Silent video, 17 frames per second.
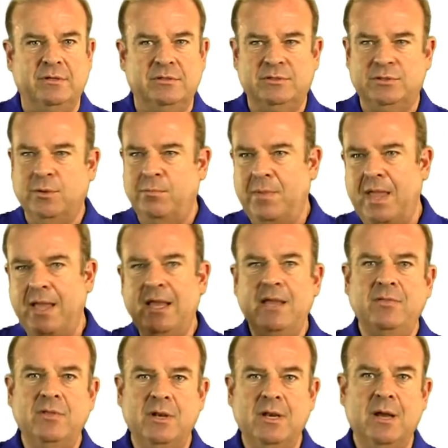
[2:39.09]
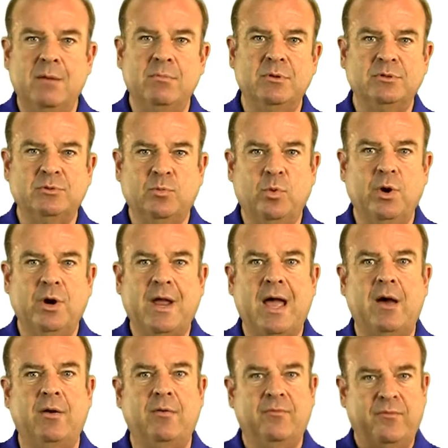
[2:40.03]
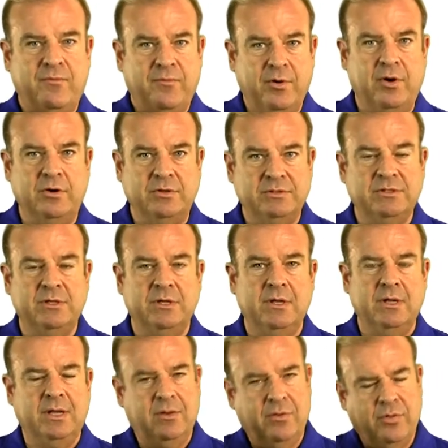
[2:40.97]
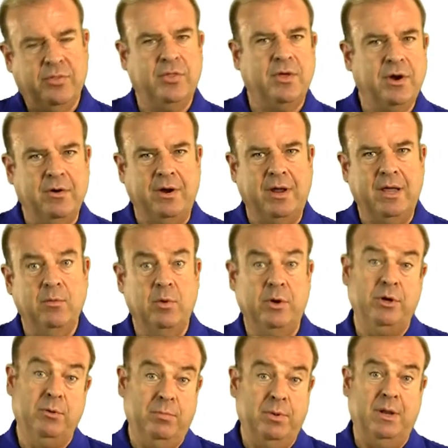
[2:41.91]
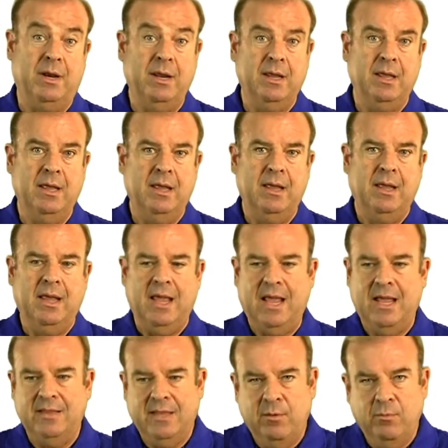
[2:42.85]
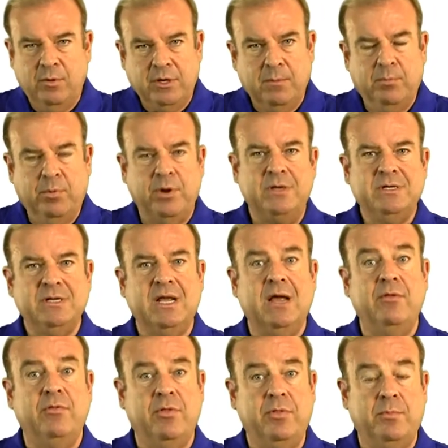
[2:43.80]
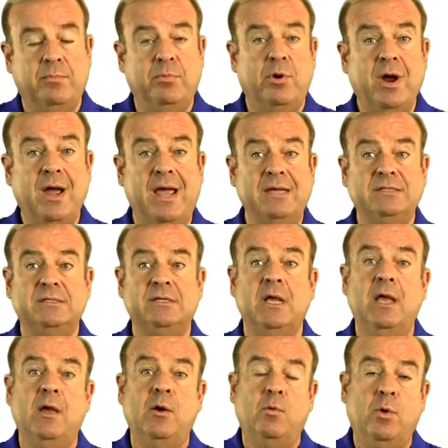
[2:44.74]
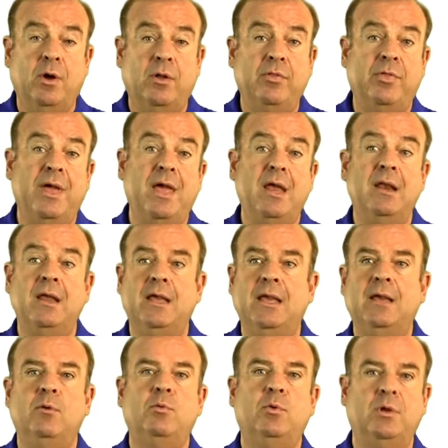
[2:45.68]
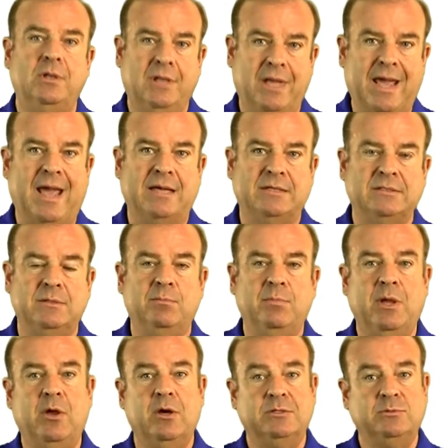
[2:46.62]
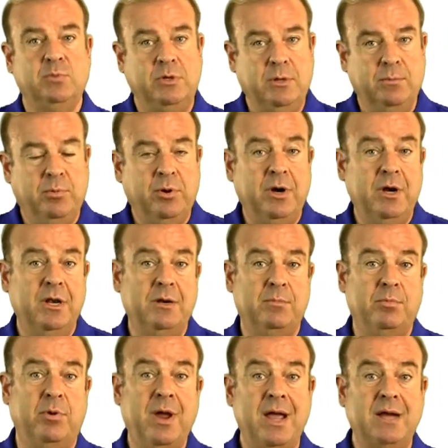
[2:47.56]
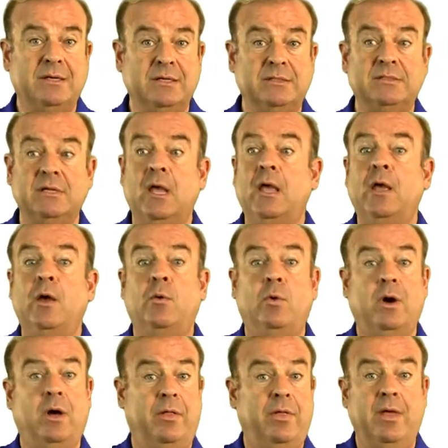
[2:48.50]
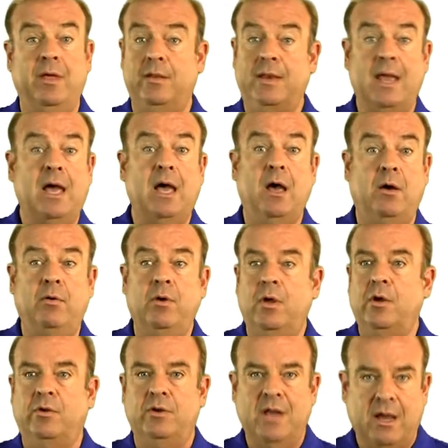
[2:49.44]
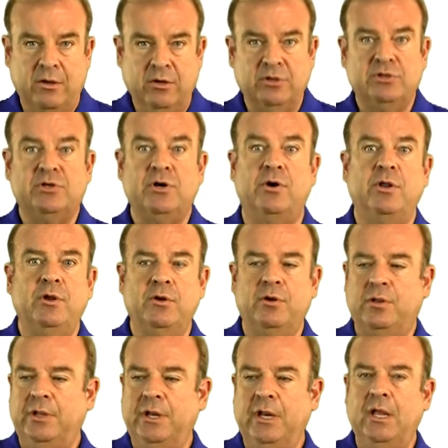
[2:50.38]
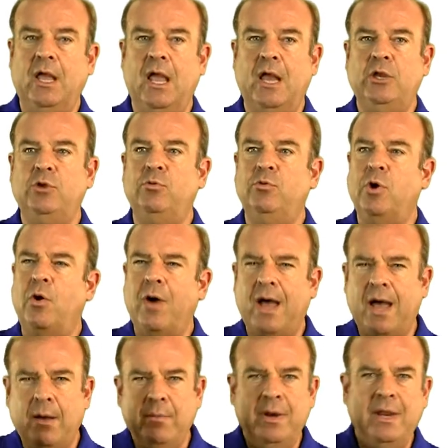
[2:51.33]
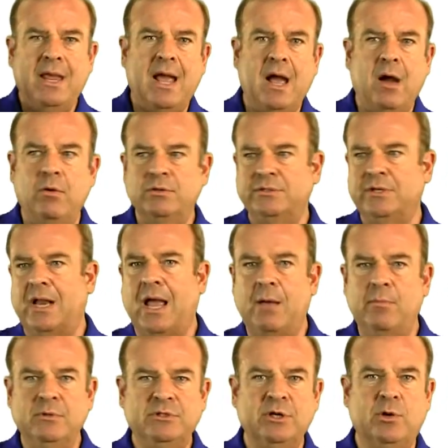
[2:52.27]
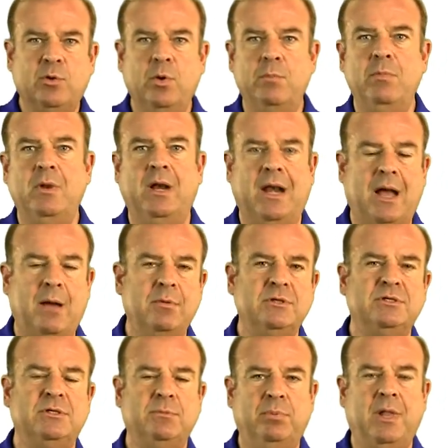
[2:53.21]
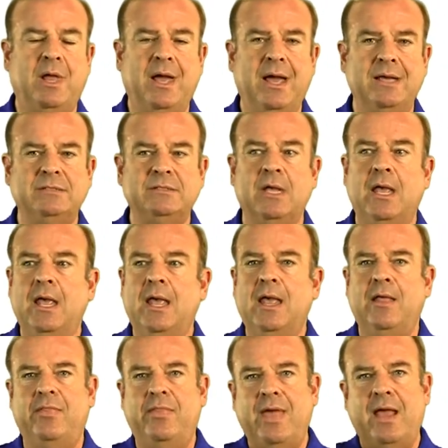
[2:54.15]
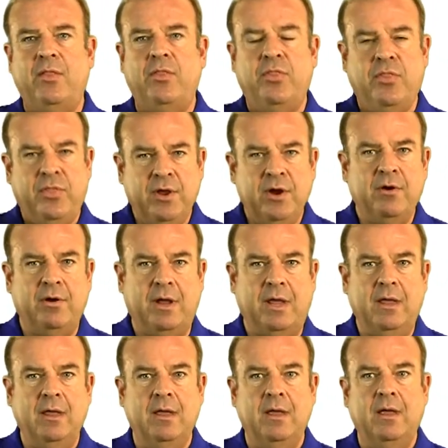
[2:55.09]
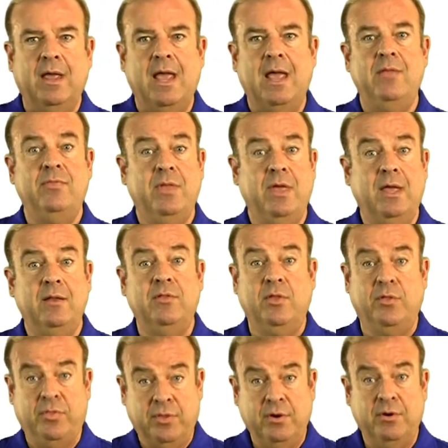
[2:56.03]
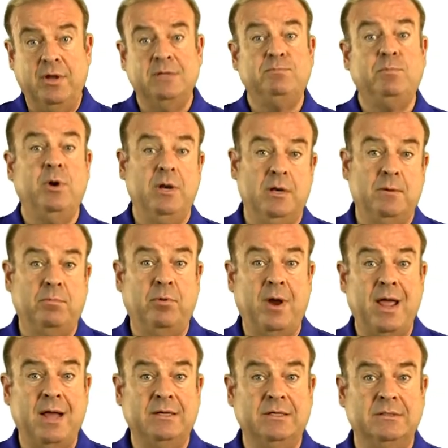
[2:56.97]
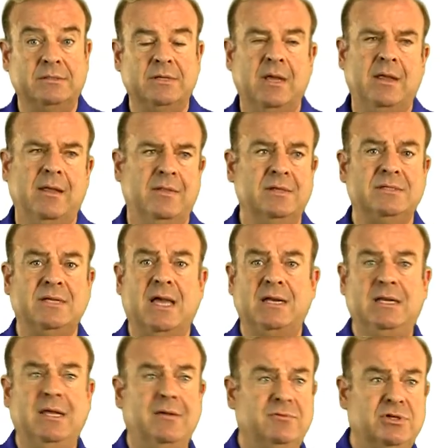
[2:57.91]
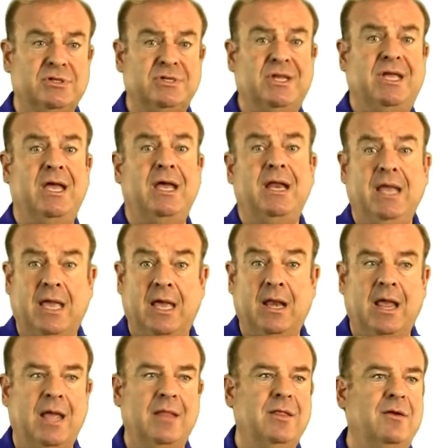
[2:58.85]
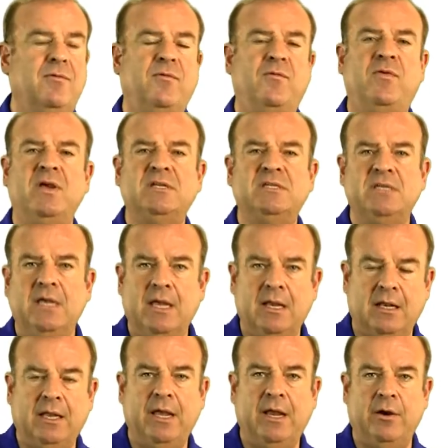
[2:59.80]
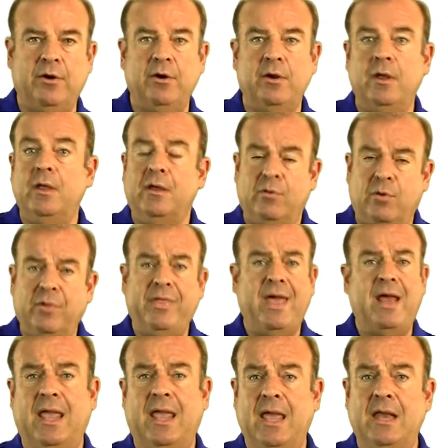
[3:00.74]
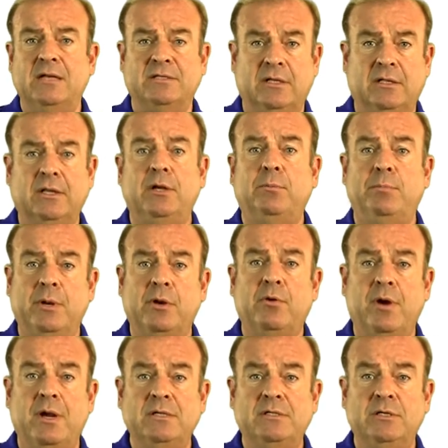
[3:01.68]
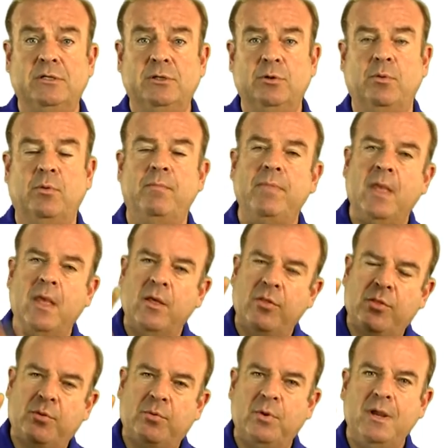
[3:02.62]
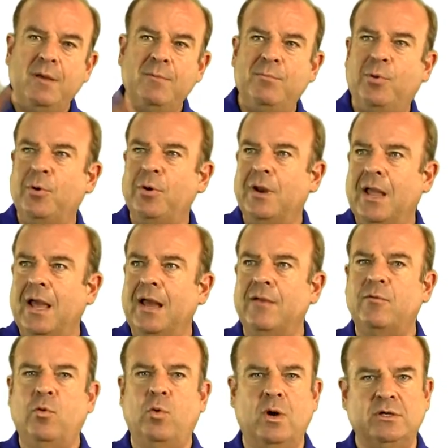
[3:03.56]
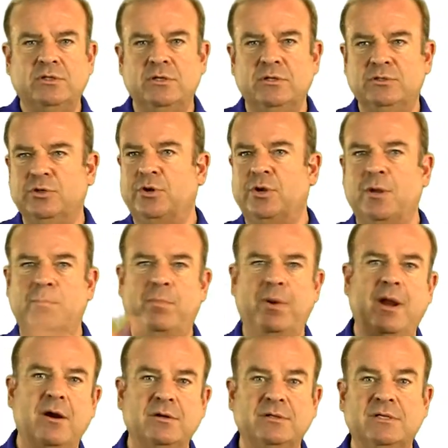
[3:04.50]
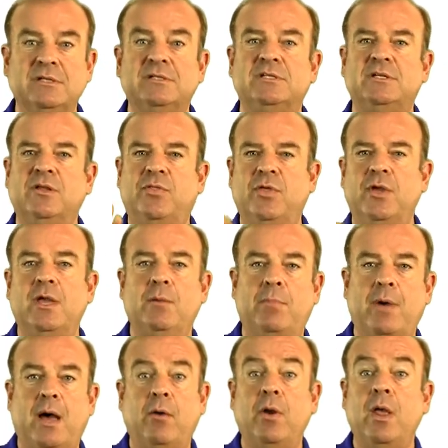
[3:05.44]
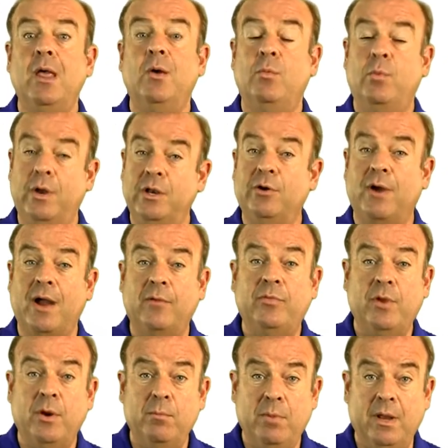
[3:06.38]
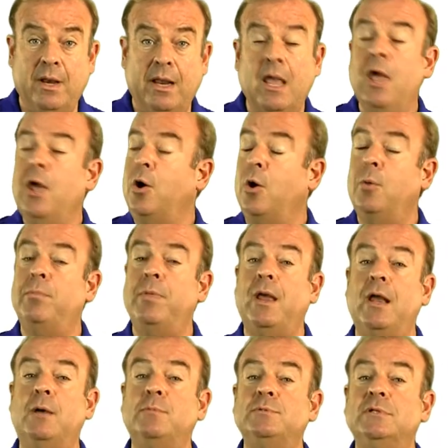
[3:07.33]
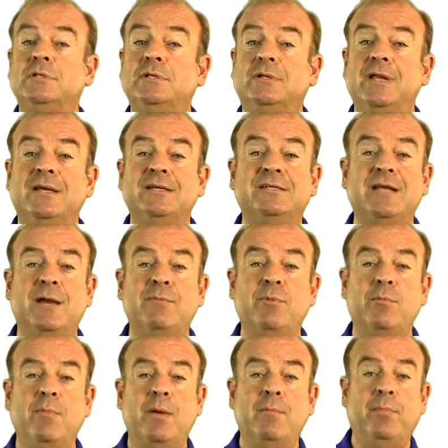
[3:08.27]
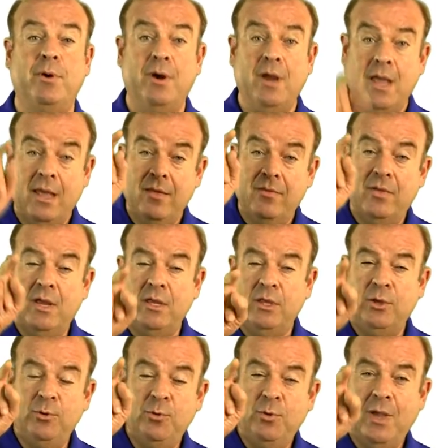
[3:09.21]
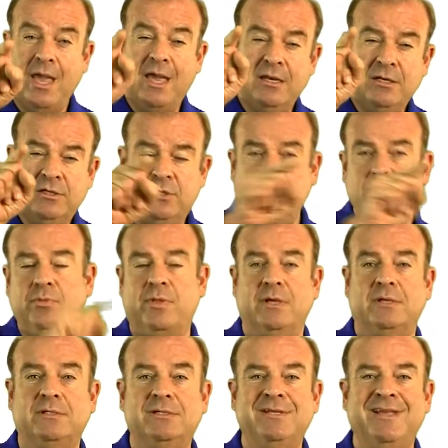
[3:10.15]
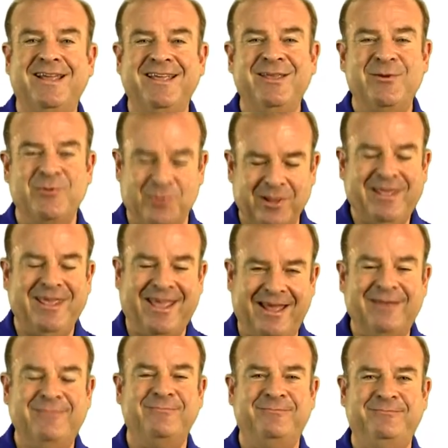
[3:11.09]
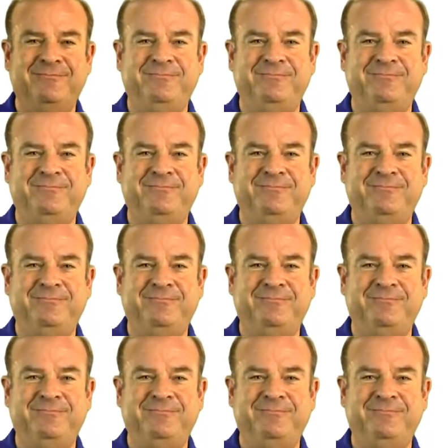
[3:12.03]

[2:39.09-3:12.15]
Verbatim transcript: So making the numbers work out first in theory when you're bidding. And then when you put it together, the price, well, then it will last. Because when you put it into practice, well, now you're starting your cleaning and you know how many hours and how much equipment and how much supplies. That theory, and then the theory is put into practice. This idea of just getting it and then fixing it later, well, again is a little bit crazy too. Three important kind of questions or comparisons to think about when you're out there bidding. Hope that helps. Until next time, remember that you can do this. You really can.